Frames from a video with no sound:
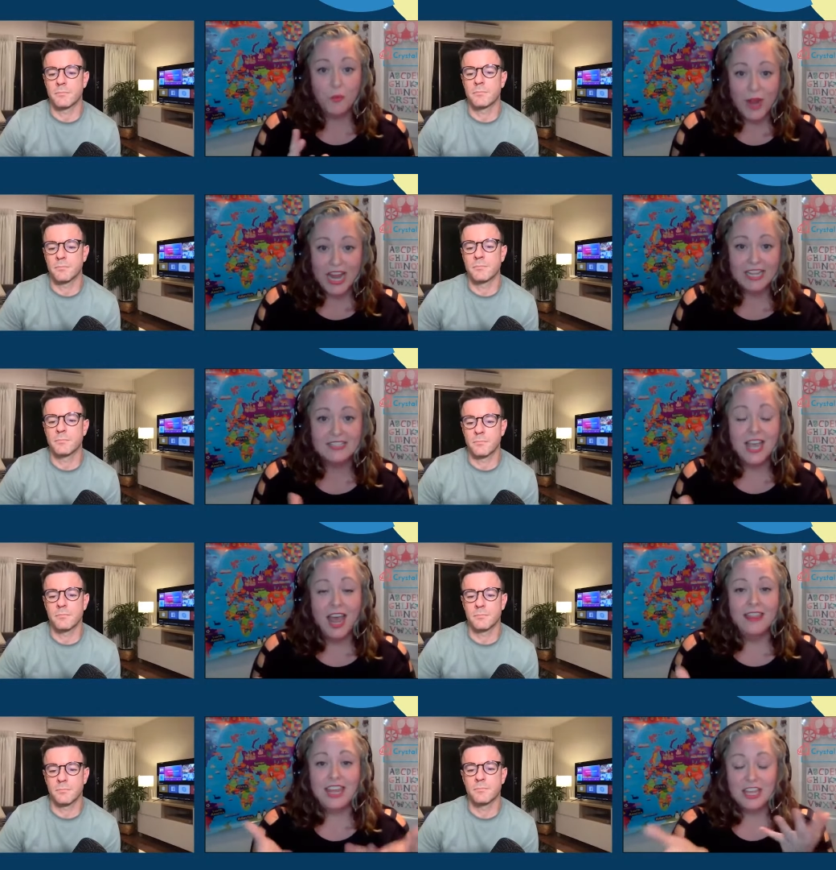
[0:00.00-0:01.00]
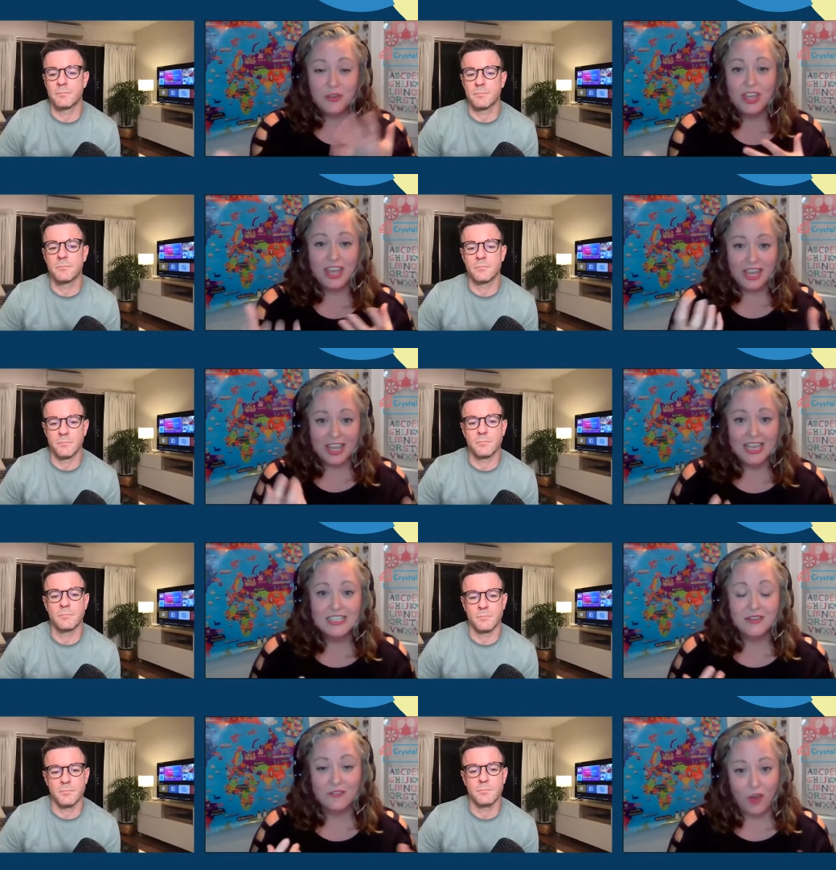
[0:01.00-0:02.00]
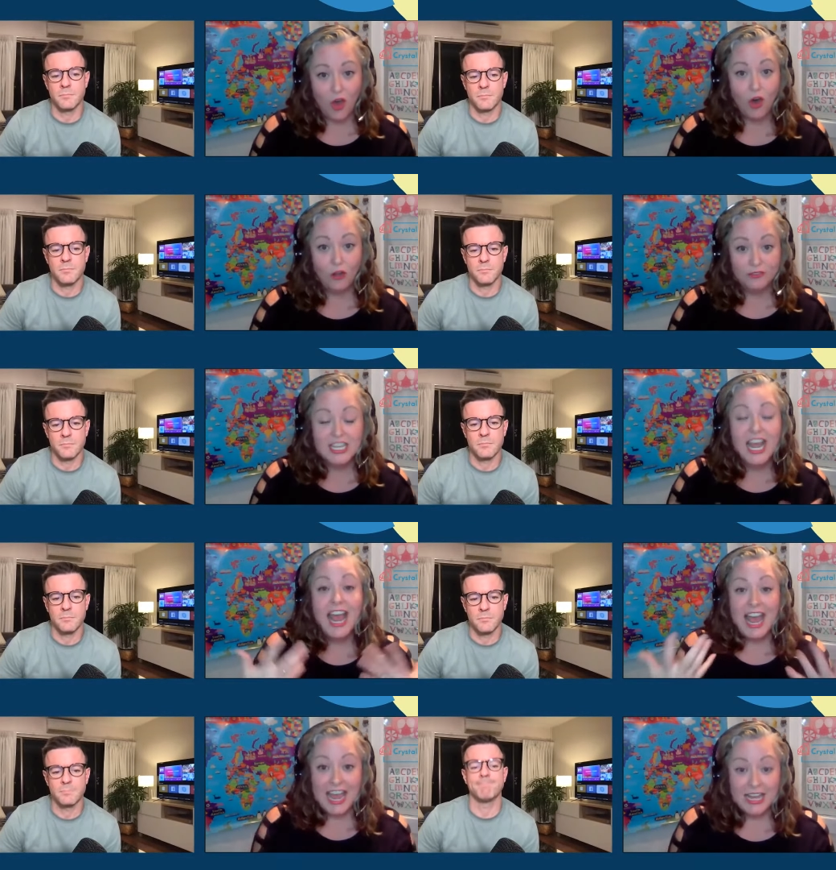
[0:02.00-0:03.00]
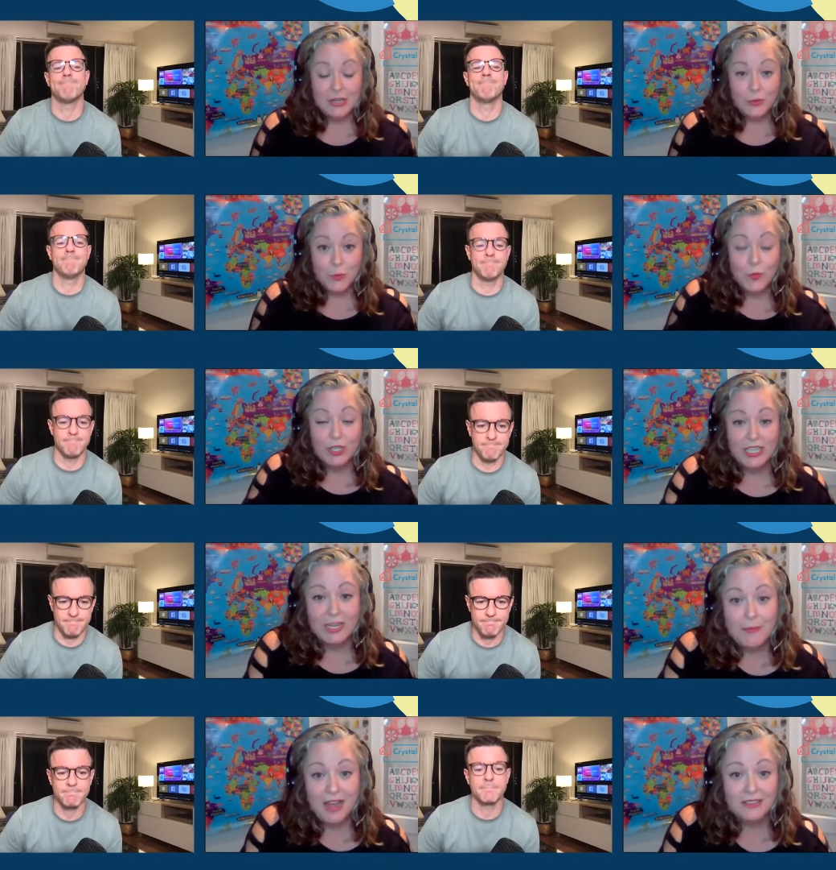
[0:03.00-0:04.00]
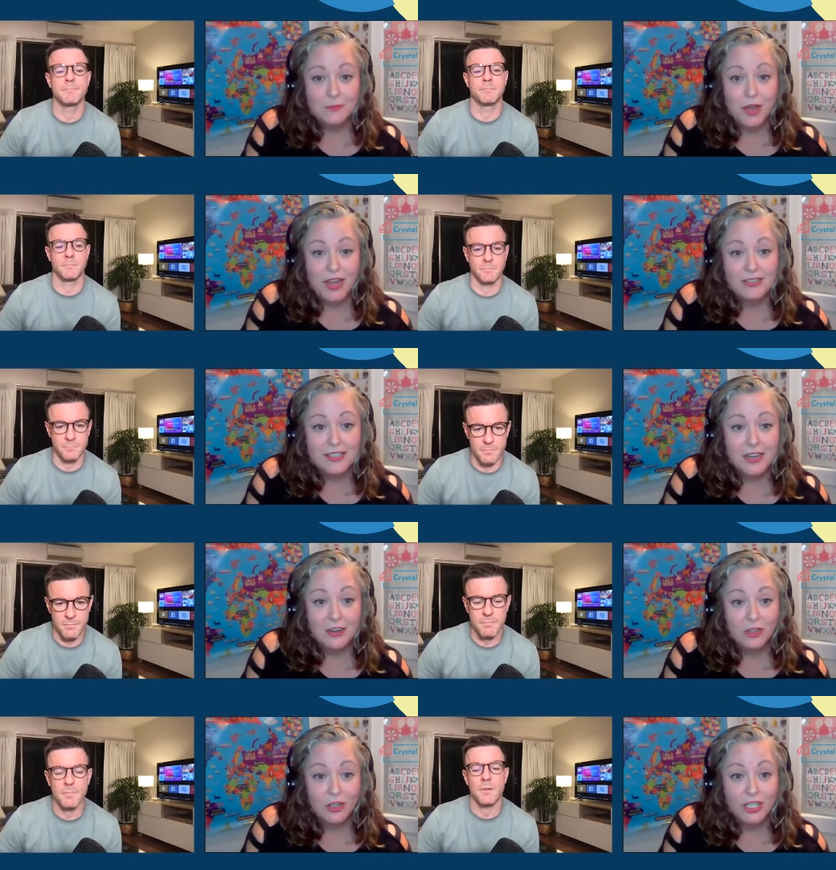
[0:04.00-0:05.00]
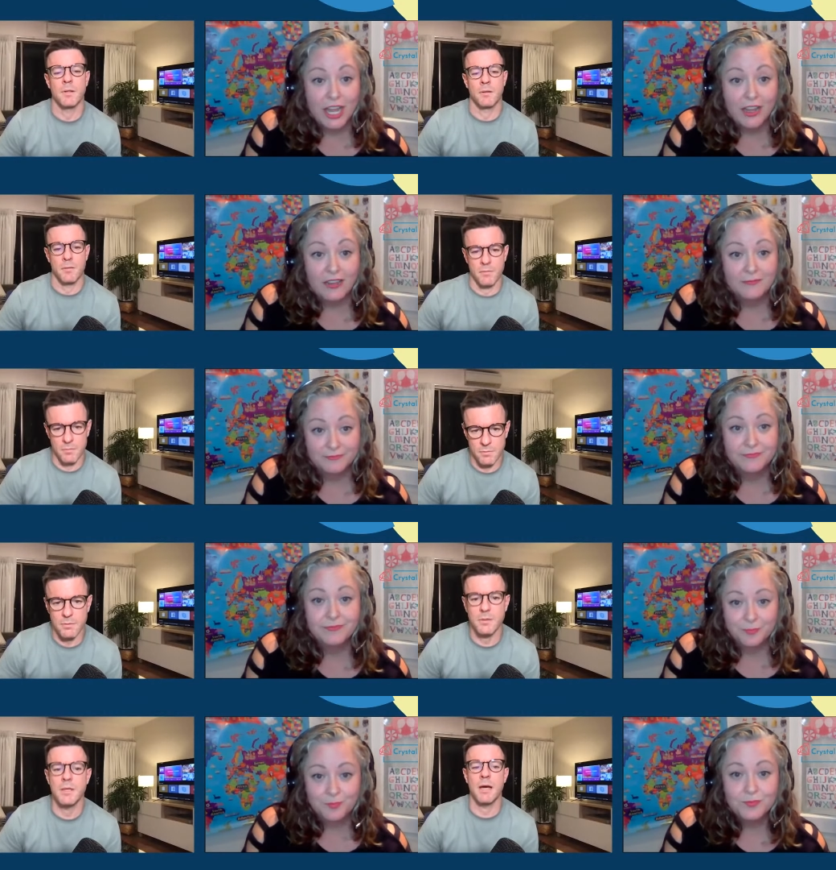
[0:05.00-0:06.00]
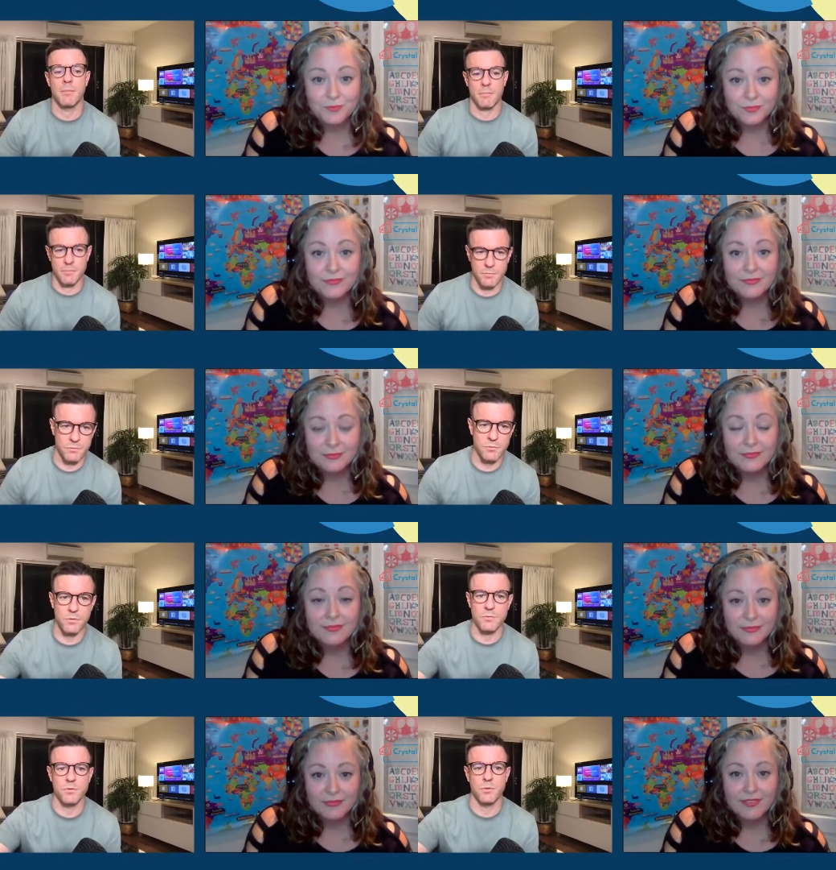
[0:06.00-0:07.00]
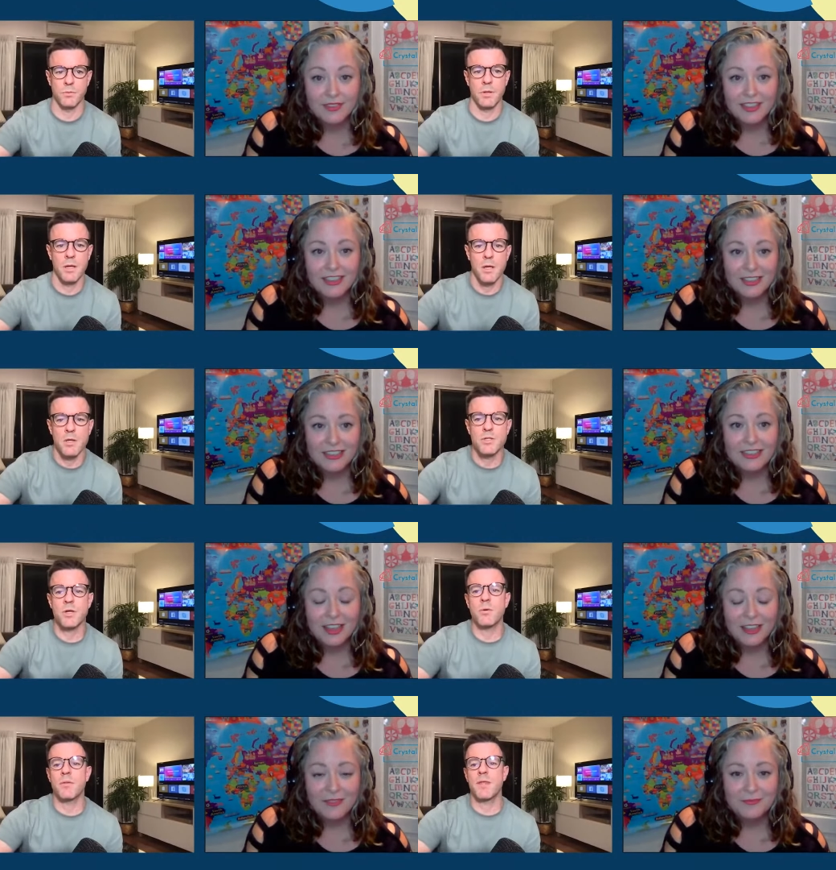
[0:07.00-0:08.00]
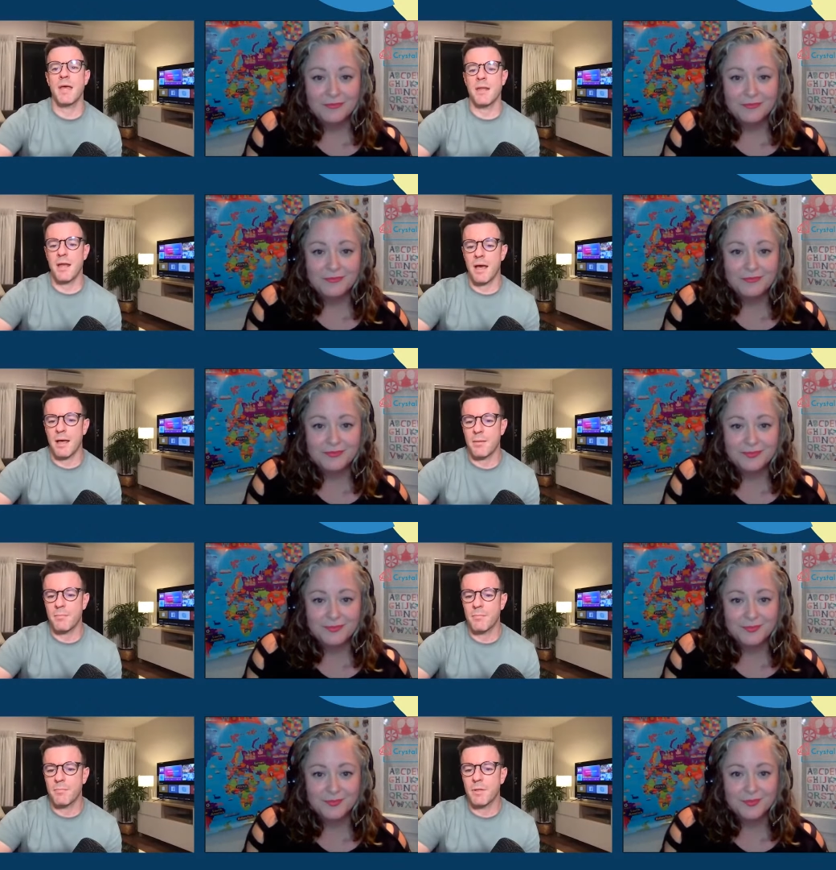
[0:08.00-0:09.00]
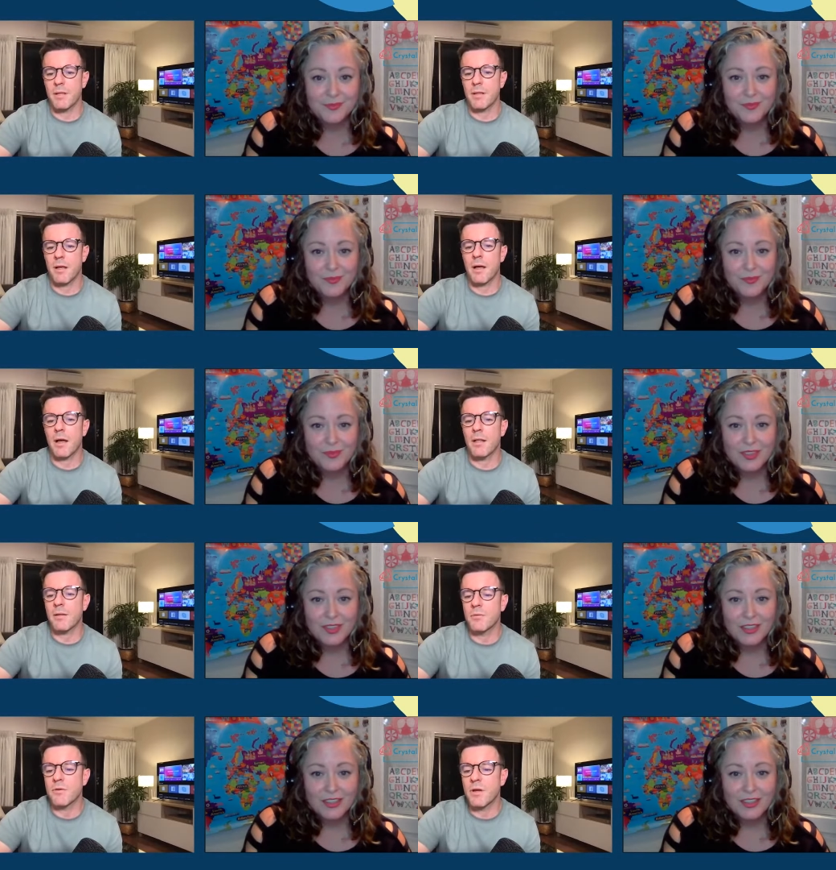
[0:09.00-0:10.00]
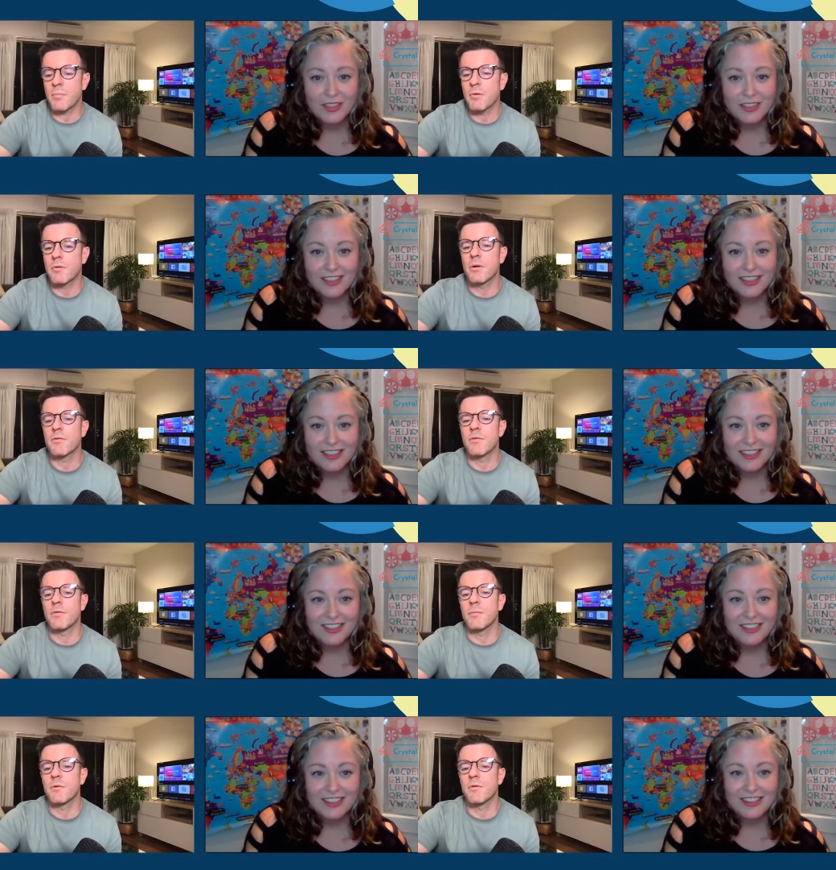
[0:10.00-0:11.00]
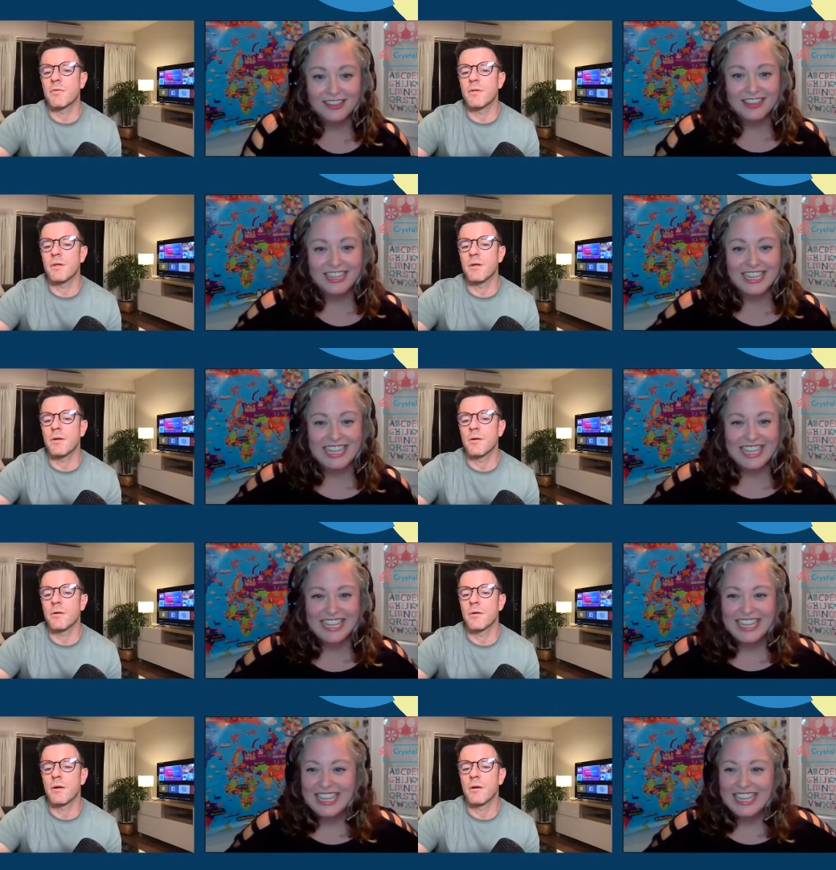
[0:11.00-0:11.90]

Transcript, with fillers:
Speaker 1: the ways that you can get kids involved and mm-hmm. really maximize their learning.
Speaker 2: Yeah, so true. So yeah. then um, there was a couple of questions. Let me just see here.